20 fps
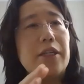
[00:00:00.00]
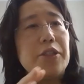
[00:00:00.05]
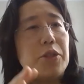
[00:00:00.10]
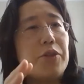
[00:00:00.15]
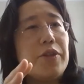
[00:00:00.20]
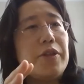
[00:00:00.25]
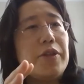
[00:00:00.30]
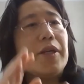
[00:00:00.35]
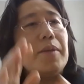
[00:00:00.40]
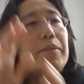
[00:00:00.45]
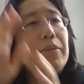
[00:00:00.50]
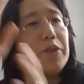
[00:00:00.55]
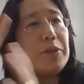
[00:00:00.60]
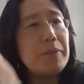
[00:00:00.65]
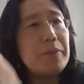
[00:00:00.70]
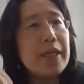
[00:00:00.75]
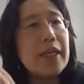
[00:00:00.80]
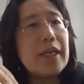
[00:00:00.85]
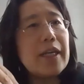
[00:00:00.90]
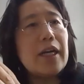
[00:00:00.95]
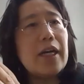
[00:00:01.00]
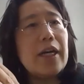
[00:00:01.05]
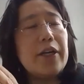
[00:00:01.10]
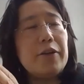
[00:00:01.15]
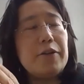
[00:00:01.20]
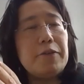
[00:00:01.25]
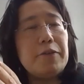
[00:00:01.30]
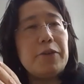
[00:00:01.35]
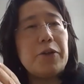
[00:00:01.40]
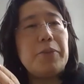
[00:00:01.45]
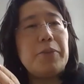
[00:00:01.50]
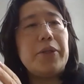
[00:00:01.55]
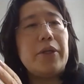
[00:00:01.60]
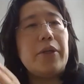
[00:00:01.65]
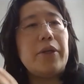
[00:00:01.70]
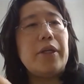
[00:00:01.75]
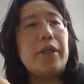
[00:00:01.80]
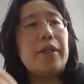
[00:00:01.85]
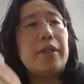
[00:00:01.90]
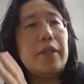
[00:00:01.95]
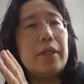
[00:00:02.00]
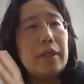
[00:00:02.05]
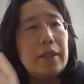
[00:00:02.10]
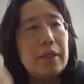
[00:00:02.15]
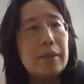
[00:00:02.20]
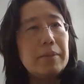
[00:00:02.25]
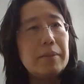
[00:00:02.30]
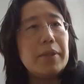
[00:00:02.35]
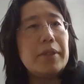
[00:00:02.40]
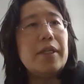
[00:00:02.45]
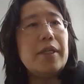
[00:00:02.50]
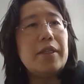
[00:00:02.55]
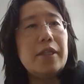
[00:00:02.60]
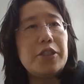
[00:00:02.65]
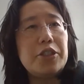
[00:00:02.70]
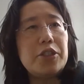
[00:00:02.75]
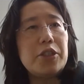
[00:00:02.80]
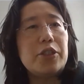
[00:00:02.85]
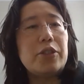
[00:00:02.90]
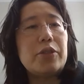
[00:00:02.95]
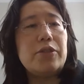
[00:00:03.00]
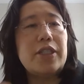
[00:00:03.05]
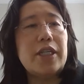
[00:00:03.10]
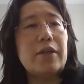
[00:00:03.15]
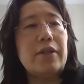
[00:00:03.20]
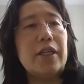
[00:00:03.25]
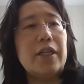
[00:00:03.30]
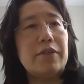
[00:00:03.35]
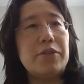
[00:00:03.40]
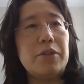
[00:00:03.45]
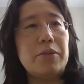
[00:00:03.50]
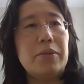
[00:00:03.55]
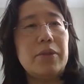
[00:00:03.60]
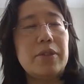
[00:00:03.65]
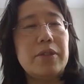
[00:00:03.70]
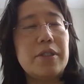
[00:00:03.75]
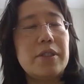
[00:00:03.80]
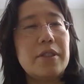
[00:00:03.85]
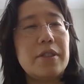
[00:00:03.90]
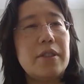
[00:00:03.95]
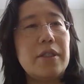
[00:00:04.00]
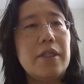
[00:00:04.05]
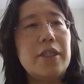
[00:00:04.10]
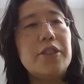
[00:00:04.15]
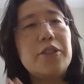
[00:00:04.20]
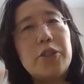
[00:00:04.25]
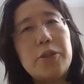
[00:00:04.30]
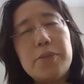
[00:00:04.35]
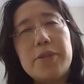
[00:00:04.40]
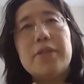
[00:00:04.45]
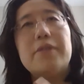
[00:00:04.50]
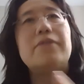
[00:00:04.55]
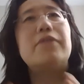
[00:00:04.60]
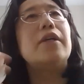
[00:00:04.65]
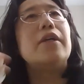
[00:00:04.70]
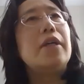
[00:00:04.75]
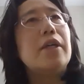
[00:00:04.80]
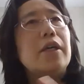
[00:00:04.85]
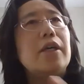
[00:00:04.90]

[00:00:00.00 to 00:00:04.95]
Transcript: So the numbers may get higher for a period, but then they should go down afterwards in terms of,